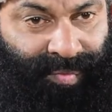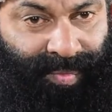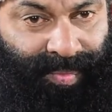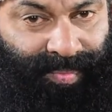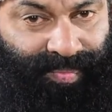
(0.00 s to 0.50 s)

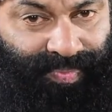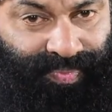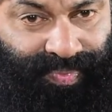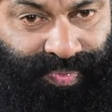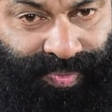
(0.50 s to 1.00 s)

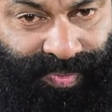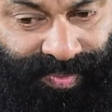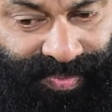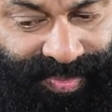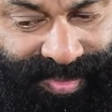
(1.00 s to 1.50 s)

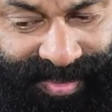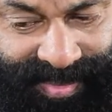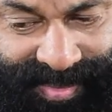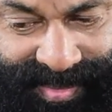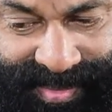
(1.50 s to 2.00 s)

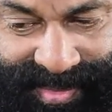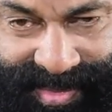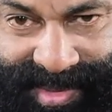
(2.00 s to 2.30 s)
No one is speaking in this clip.